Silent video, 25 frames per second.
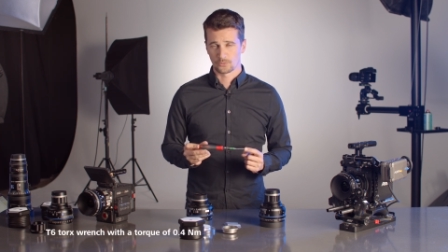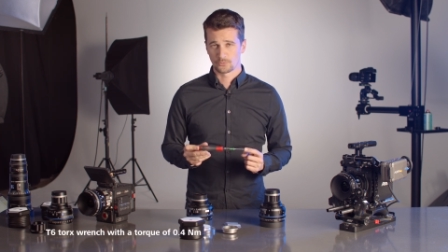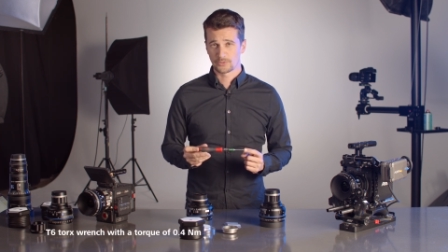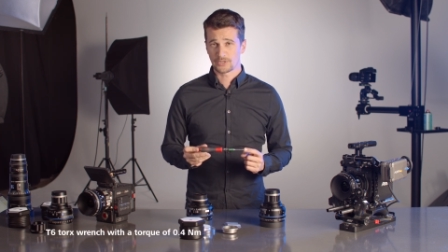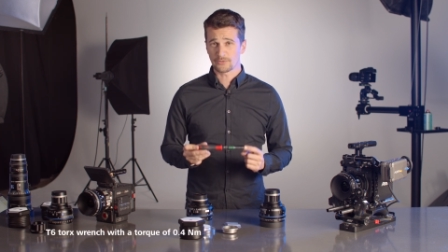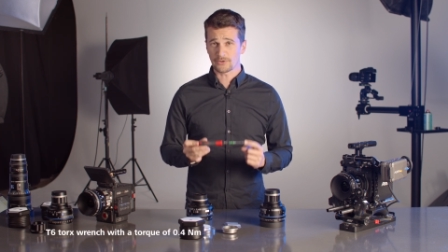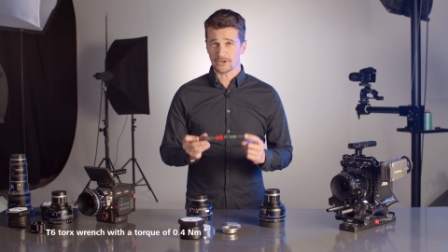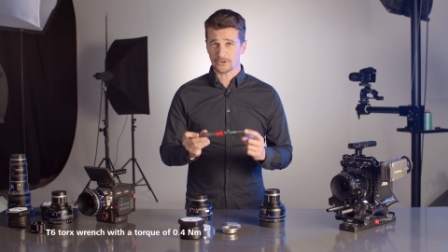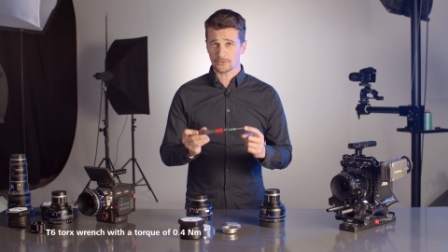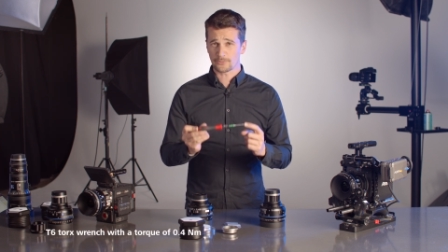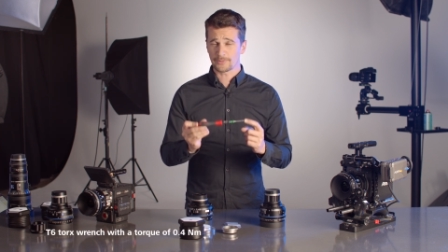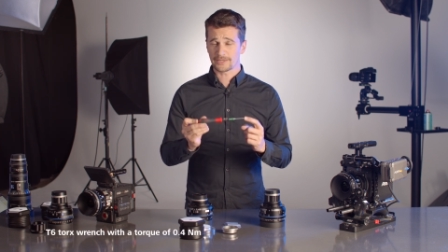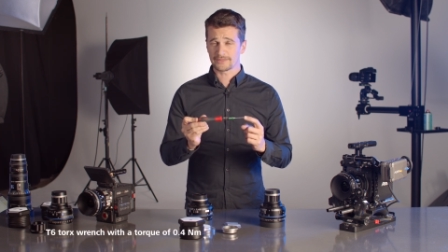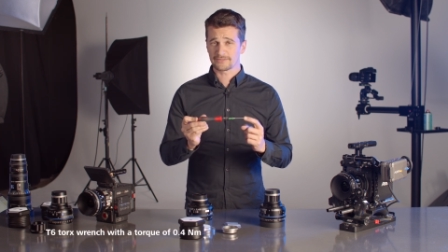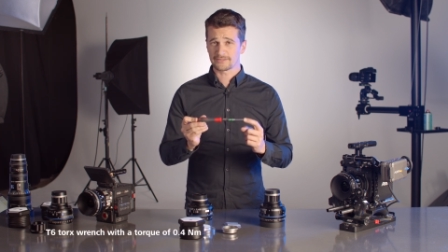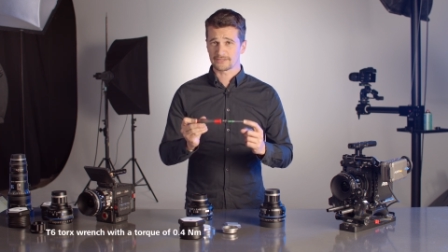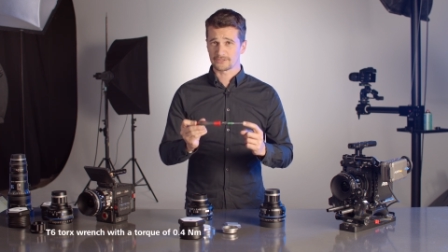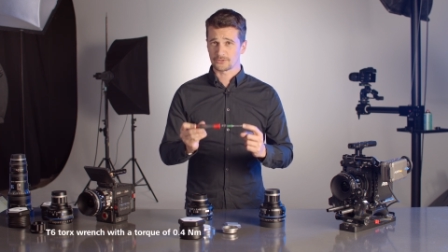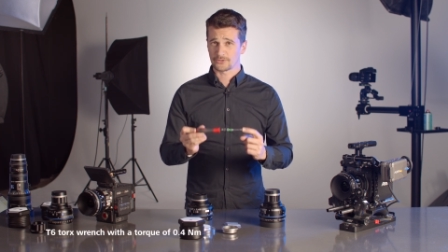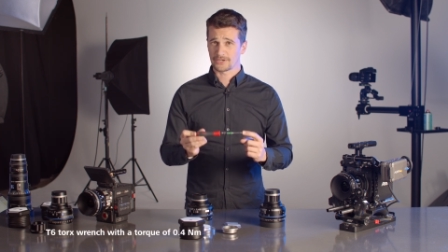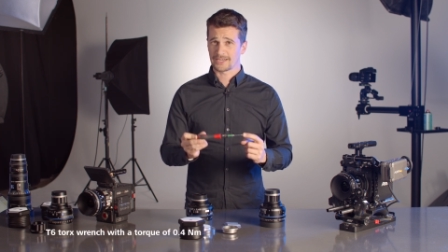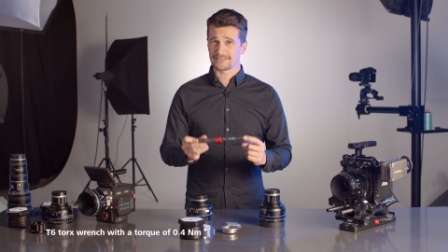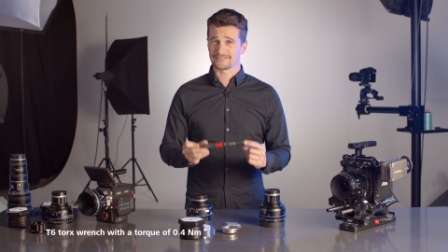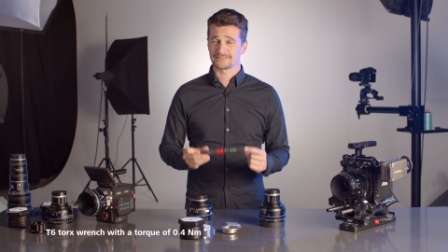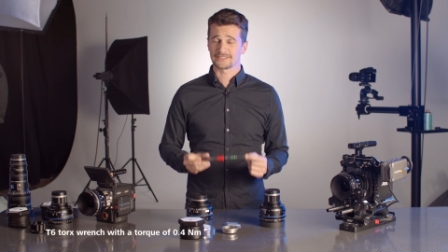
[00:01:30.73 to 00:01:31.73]
We recommend that
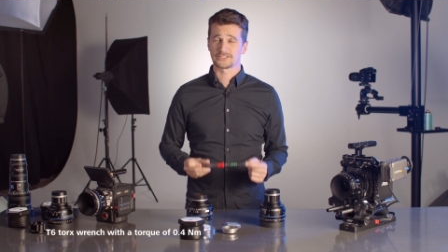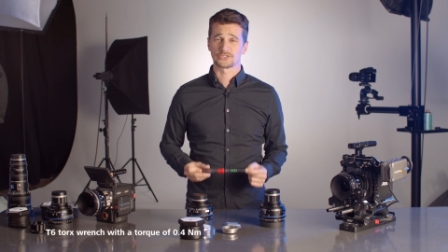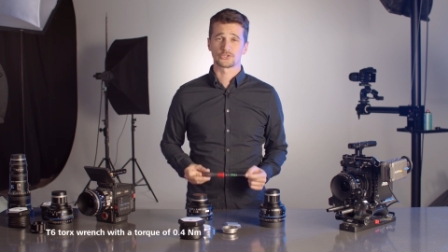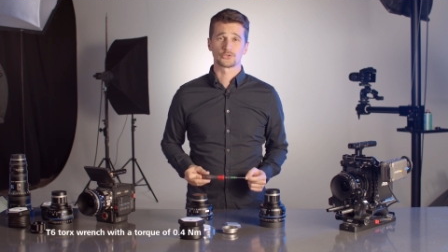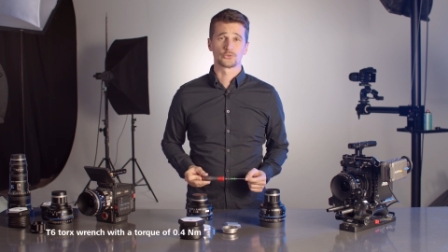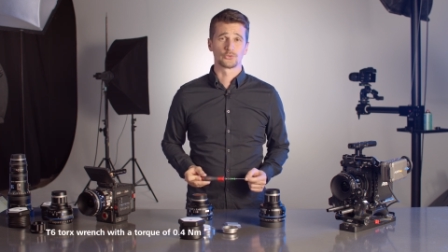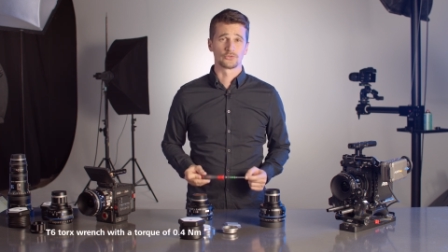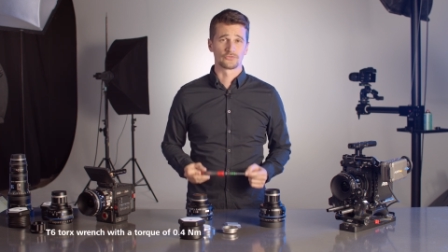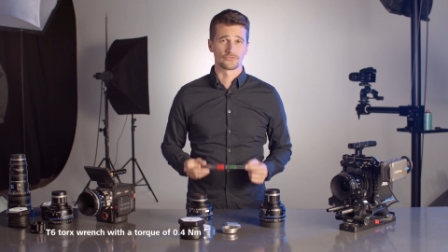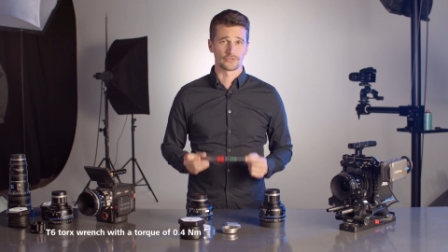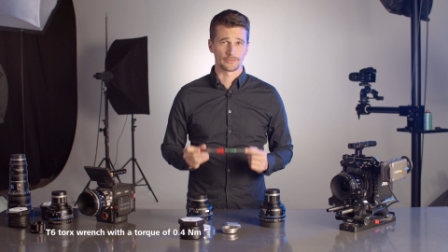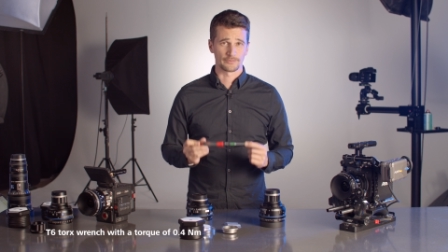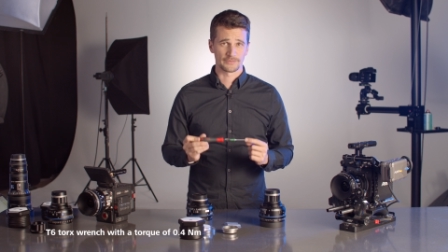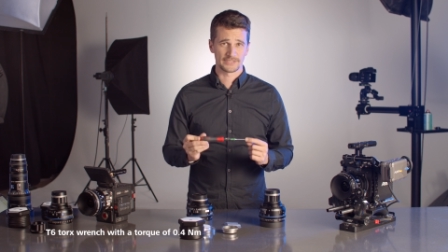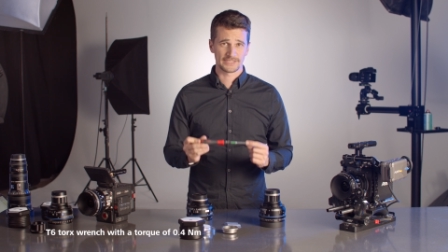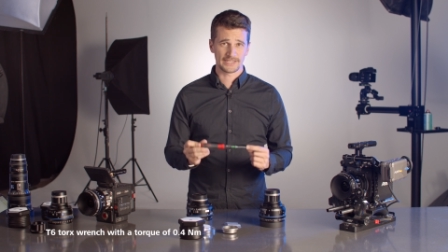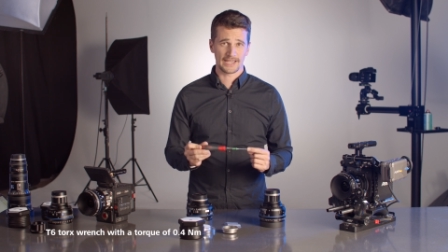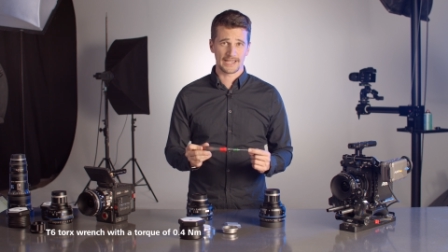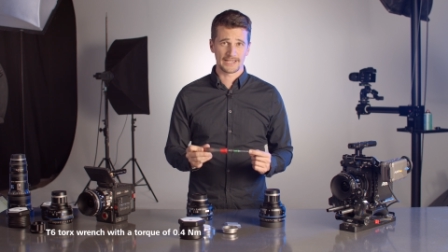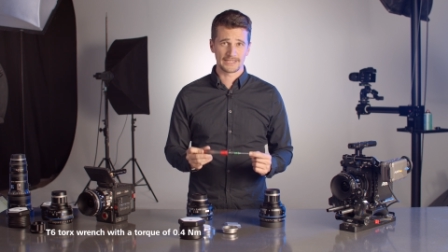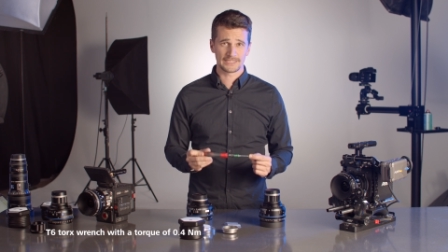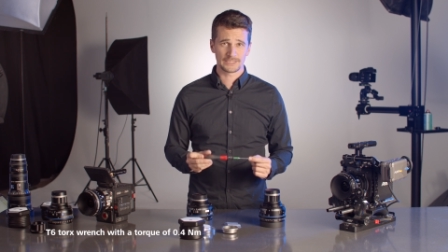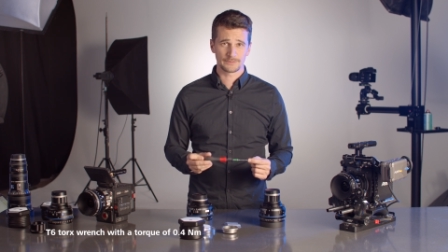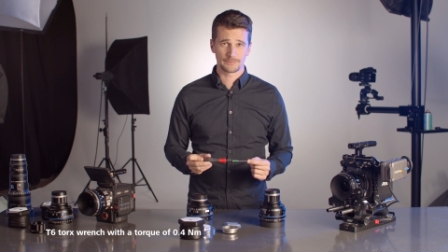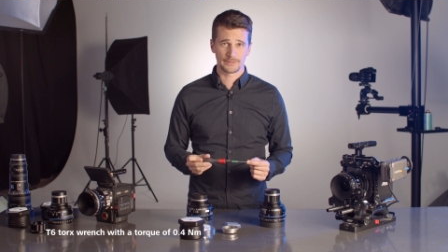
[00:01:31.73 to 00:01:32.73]
you get this tool from
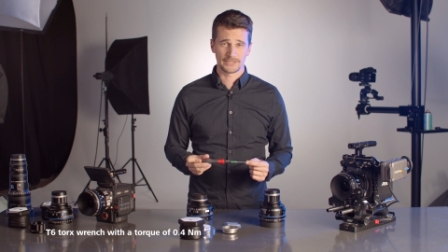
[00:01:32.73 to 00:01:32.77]
Zeiss